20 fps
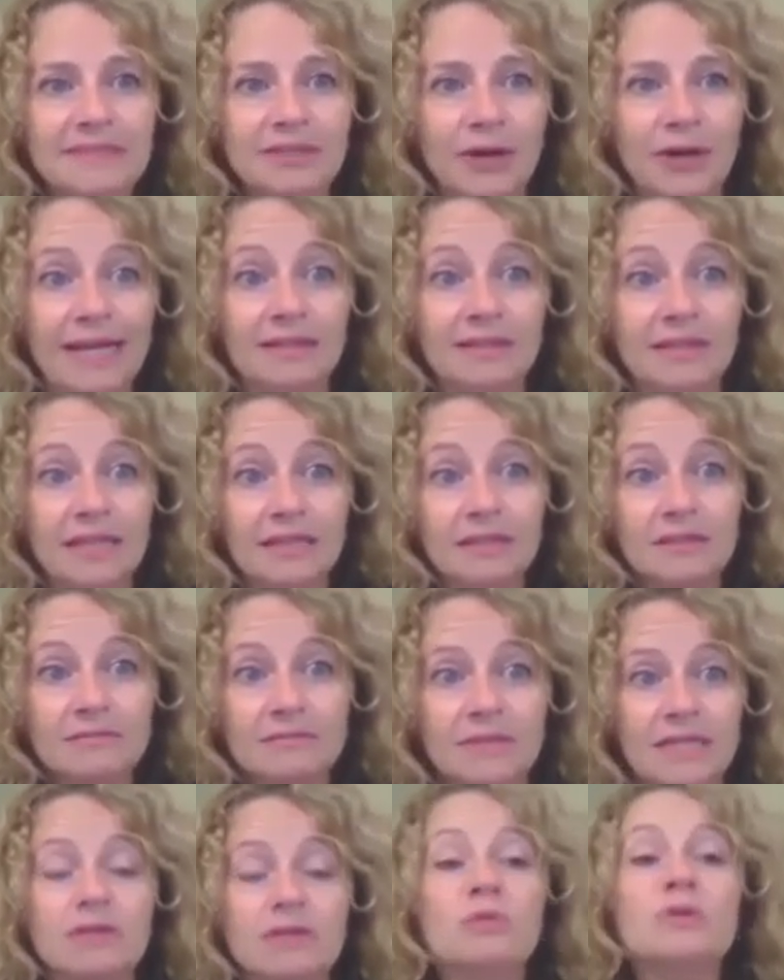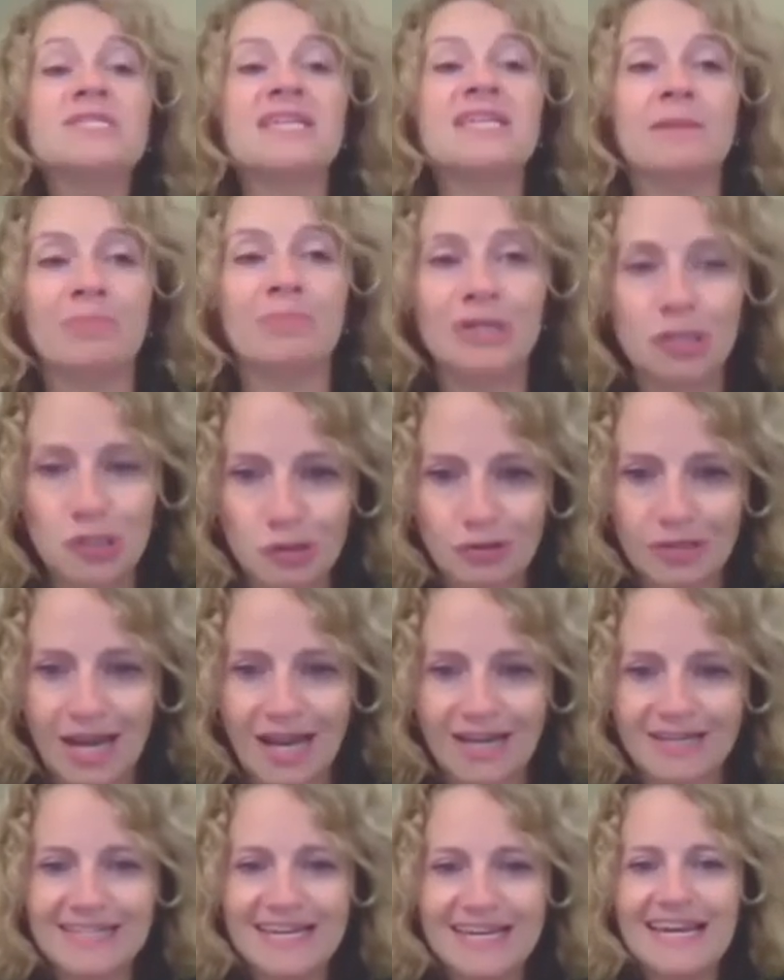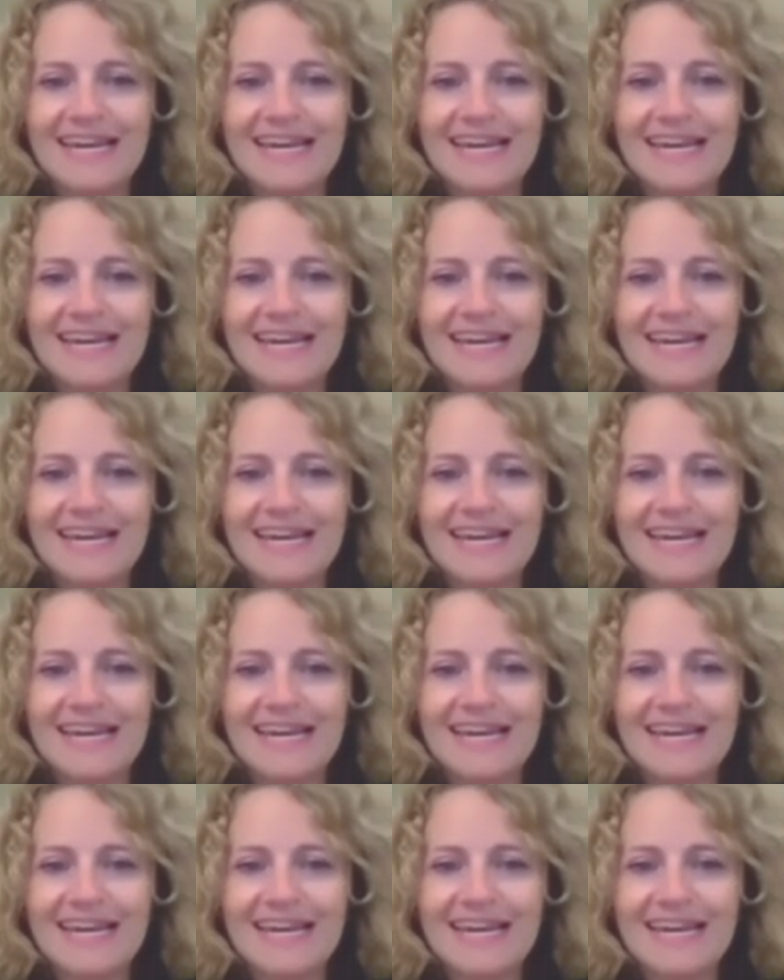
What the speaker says: great, legal will step in and do that.